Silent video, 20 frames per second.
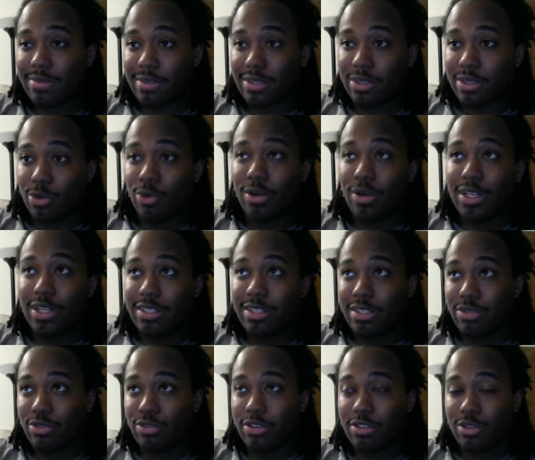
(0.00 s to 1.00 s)
The one,
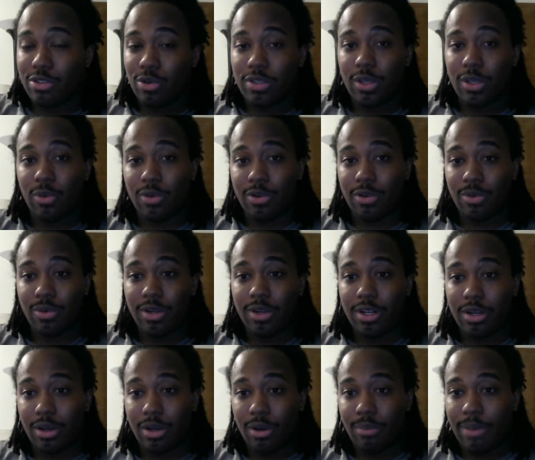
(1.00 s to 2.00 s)
the real stories I really want to
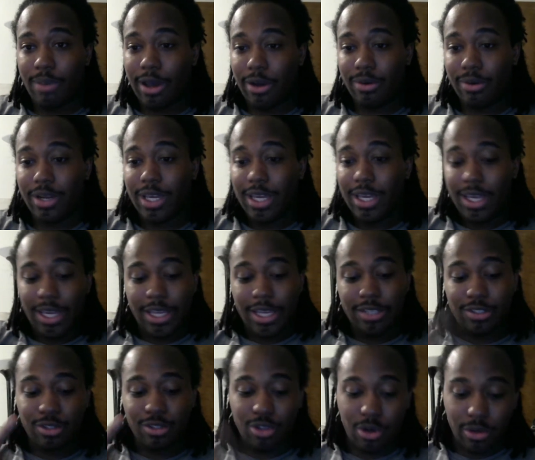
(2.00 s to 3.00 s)
know about
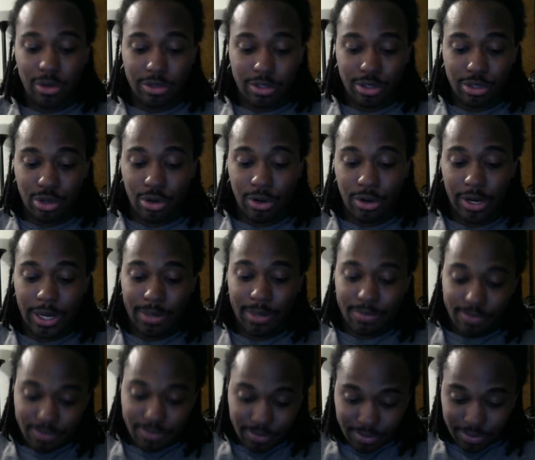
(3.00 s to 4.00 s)
is Zoro's story
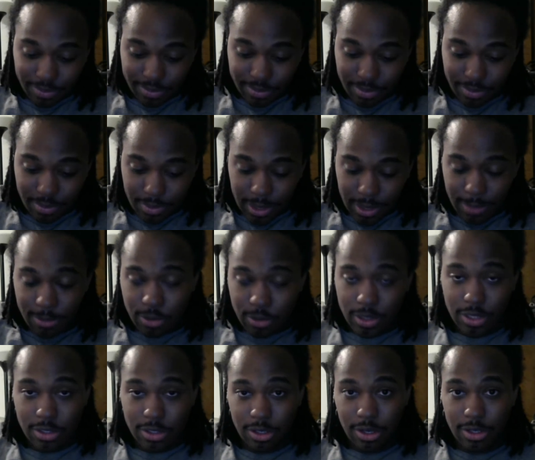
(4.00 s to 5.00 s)
between
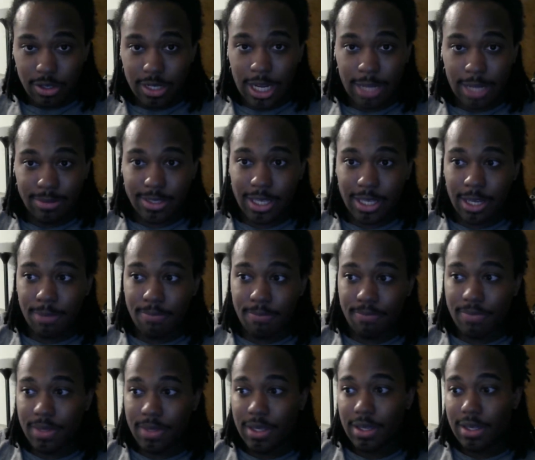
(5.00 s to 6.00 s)
the two-year time skip,
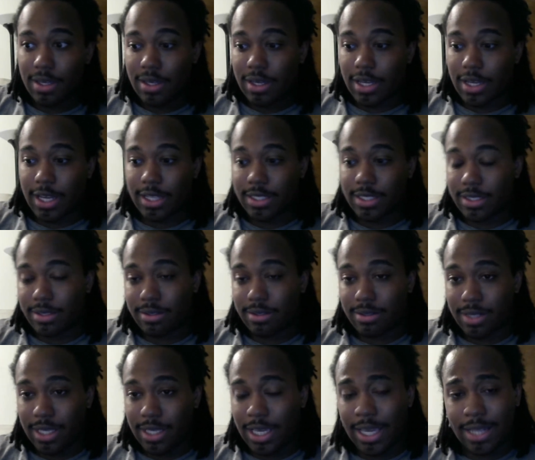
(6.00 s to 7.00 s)
because
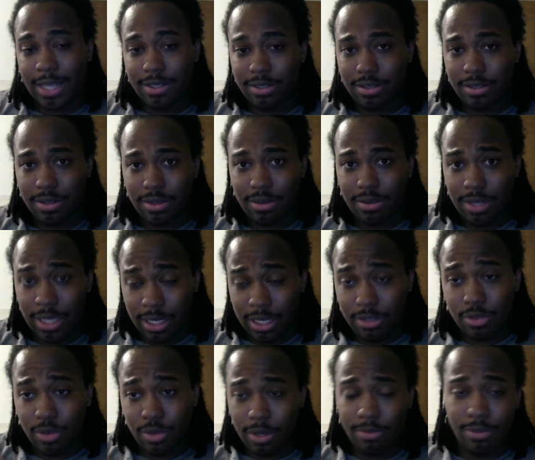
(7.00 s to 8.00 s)
he had to, he's
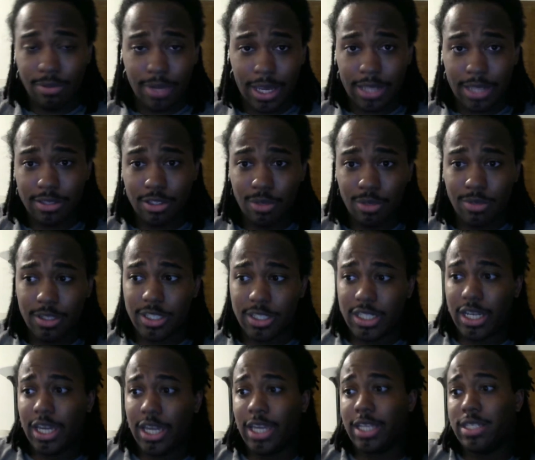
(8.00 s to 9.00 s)
one of the people that has so much
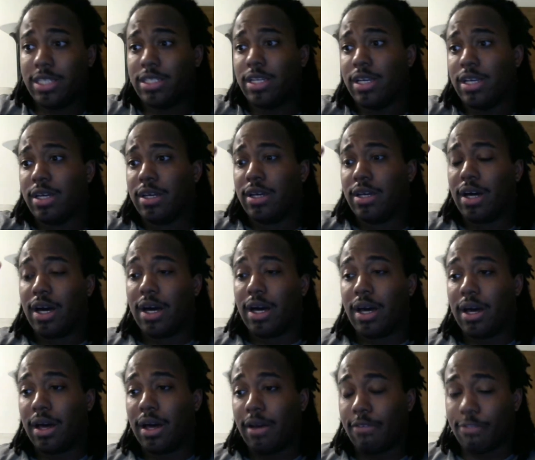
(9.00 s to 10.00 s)
change.
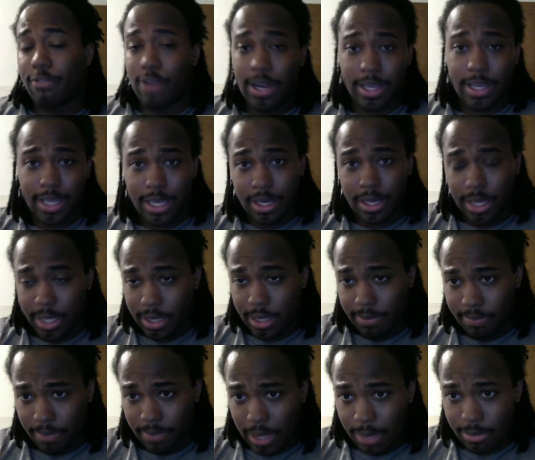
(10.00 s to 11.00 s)
Uh, Franky
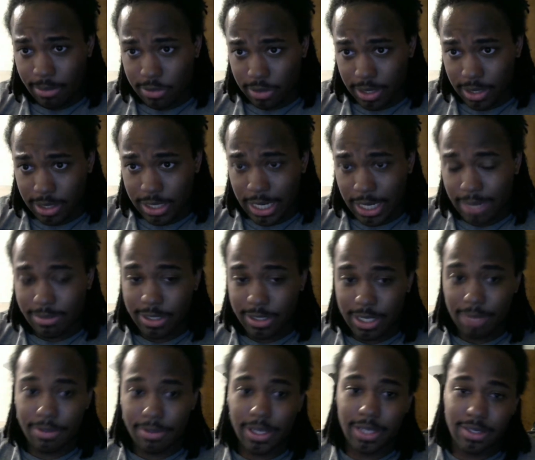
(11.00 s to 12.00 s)
in between the time
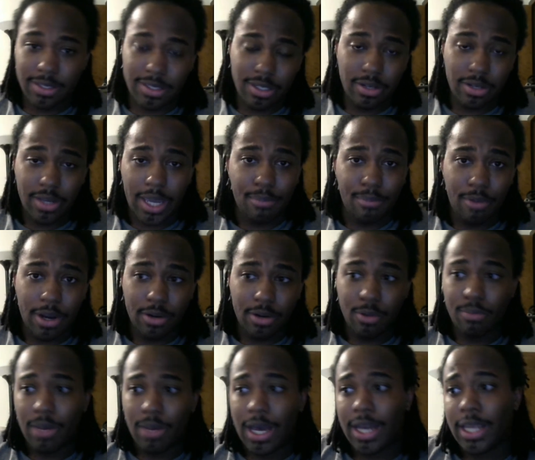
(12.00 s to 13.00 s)
skip, because you know he had a brand
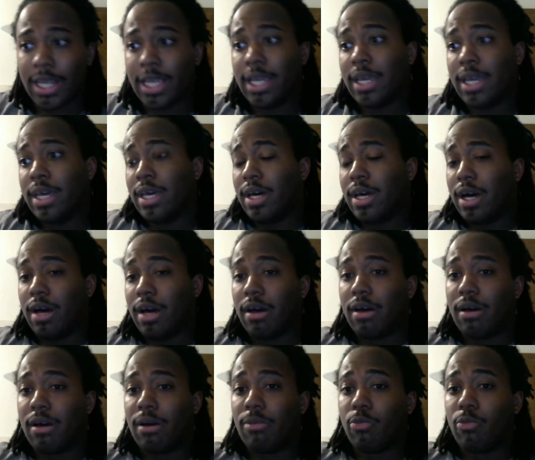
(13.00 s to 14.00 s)
new body.
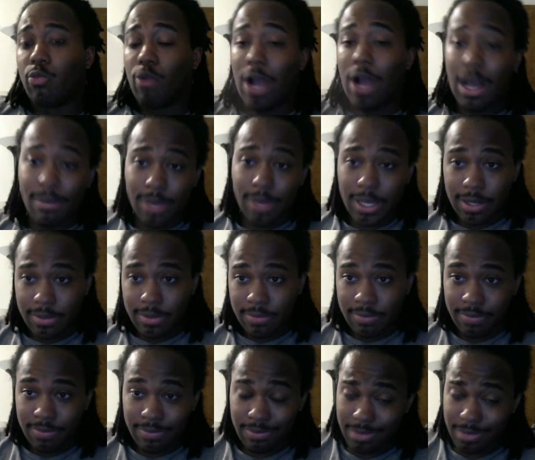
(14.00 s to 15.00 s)
Um, Robin
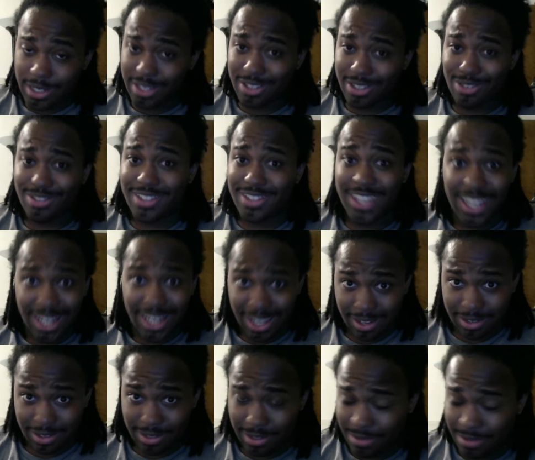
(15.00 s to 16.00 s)
because those
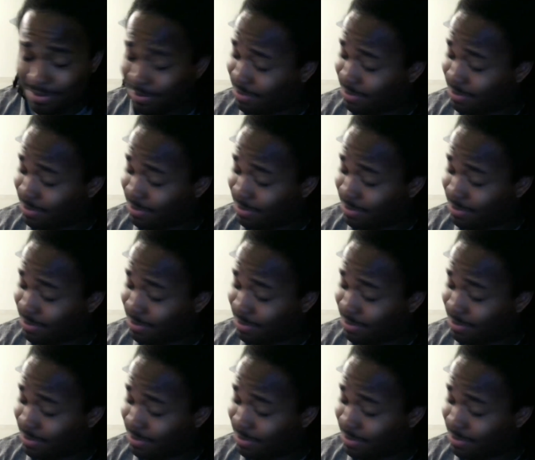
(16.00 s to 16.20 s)
titties.